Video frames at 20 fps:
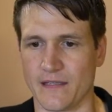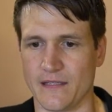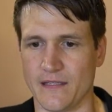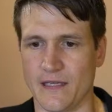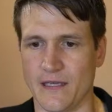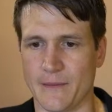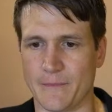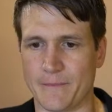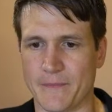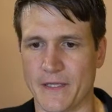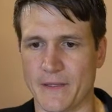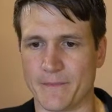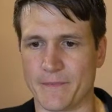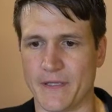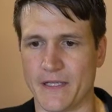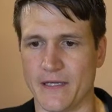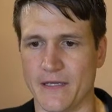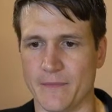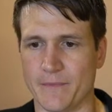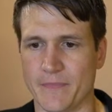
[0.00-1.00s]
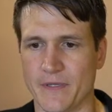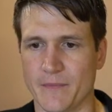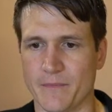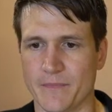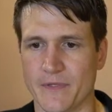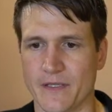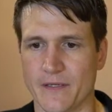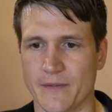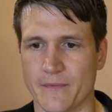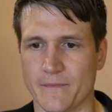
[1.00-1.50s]
Yep, yep, yep, yep,
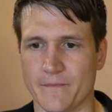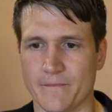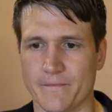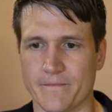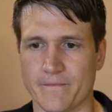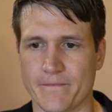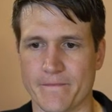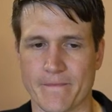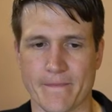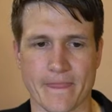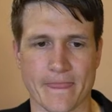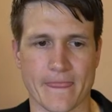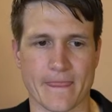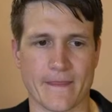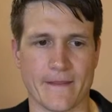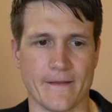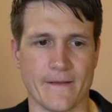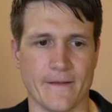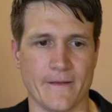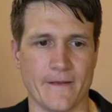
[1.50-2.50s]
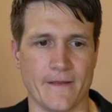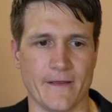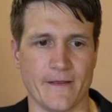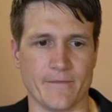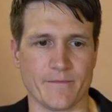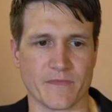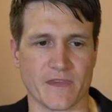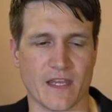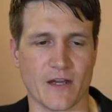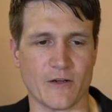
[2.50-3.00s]
yep.
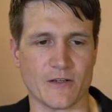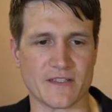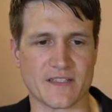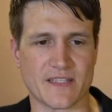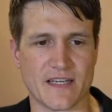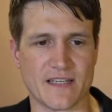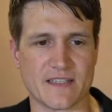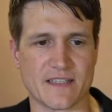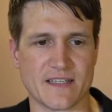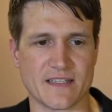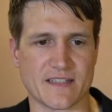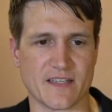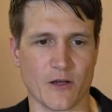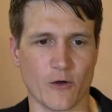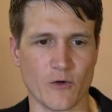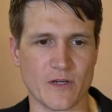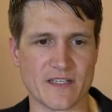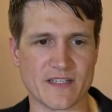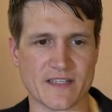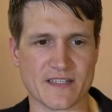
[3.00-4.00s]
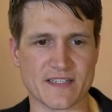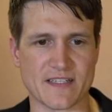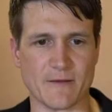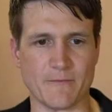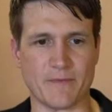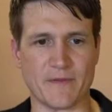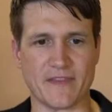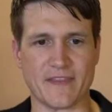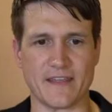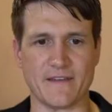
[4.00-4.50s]
Karen says it's always a
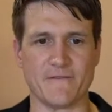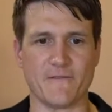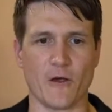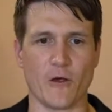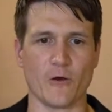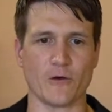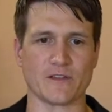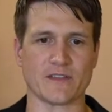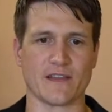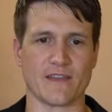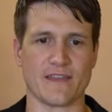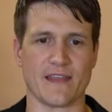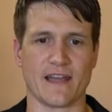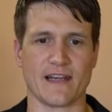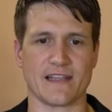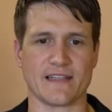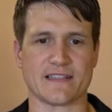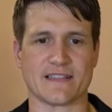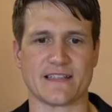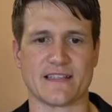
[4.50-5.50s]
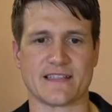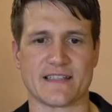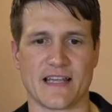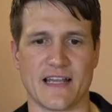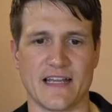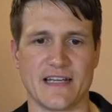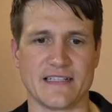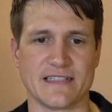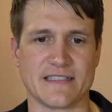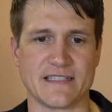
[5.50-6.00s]
sympathy vote that it's
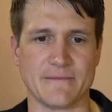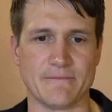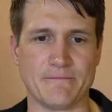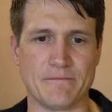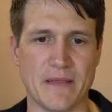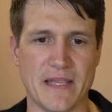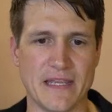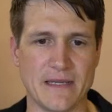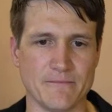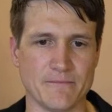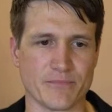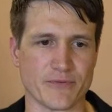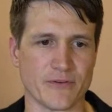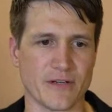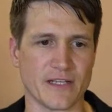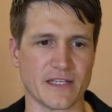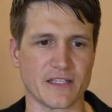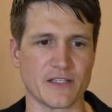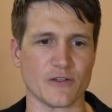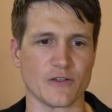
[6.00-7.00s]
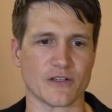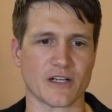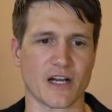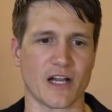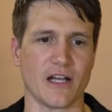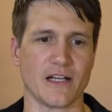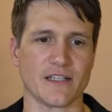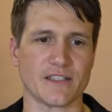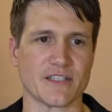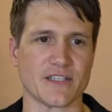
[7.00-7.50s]
designed to pinprick your
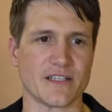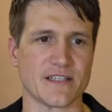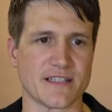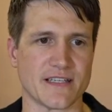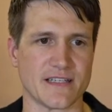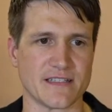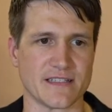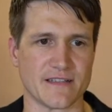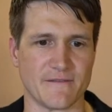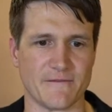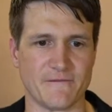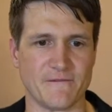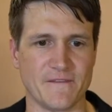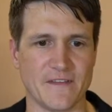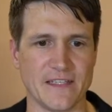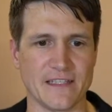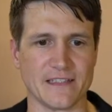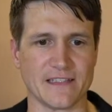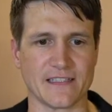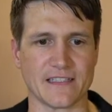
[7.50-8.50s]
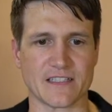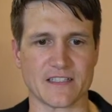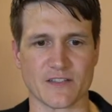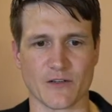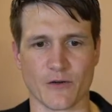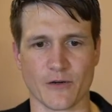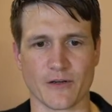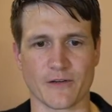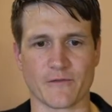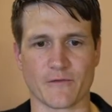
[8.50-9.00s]
conscience into feeling
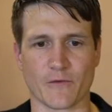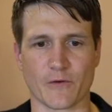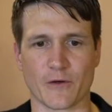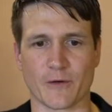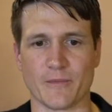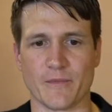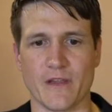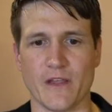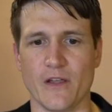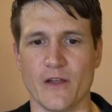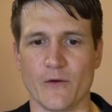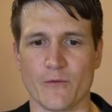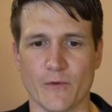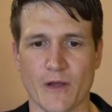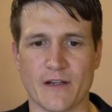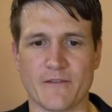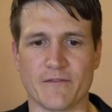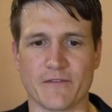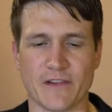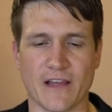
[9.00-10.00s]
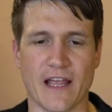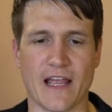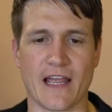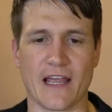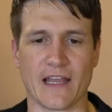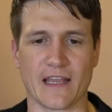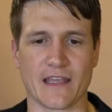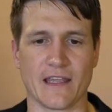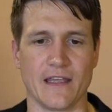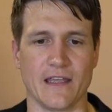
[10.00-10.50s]
sorry for him. Red
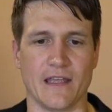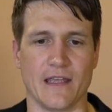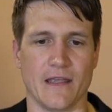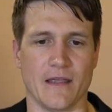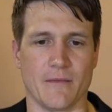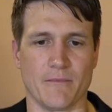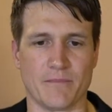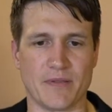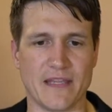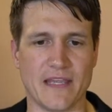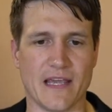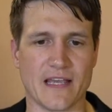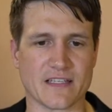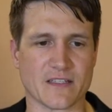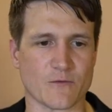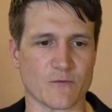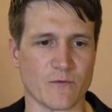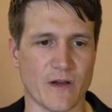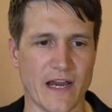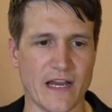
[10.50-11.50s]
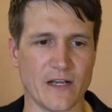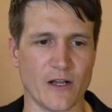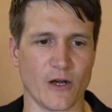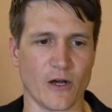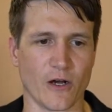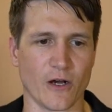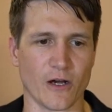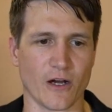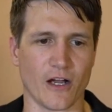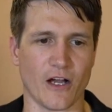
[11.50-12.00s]
flag, BS
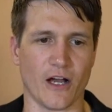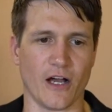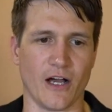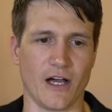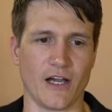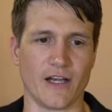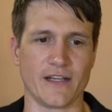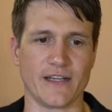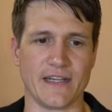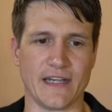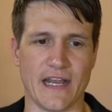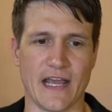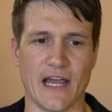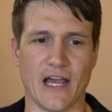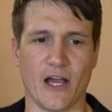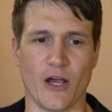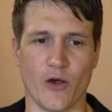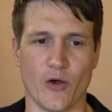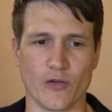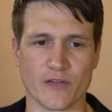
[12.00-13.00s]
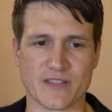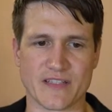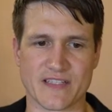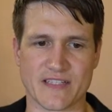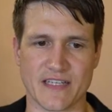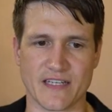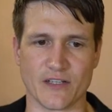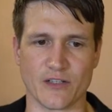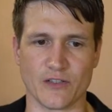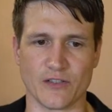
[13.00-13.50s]
radar on now,
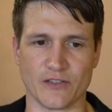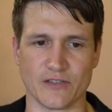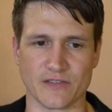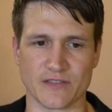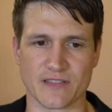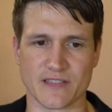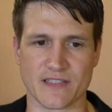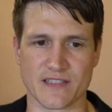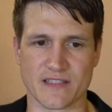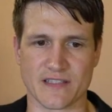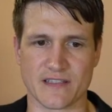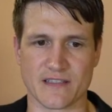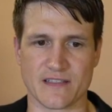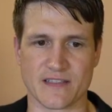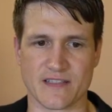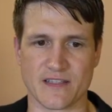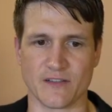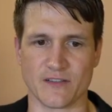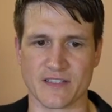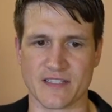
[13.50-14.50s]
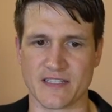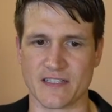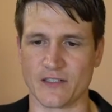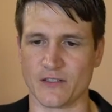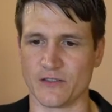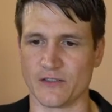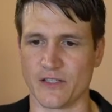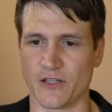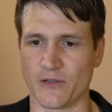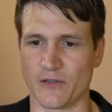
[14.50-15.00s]
single, still
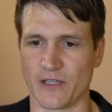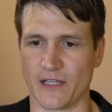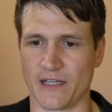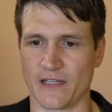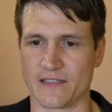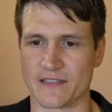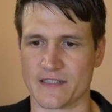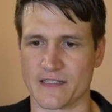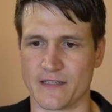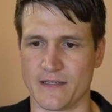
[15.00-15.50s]
single, no lies.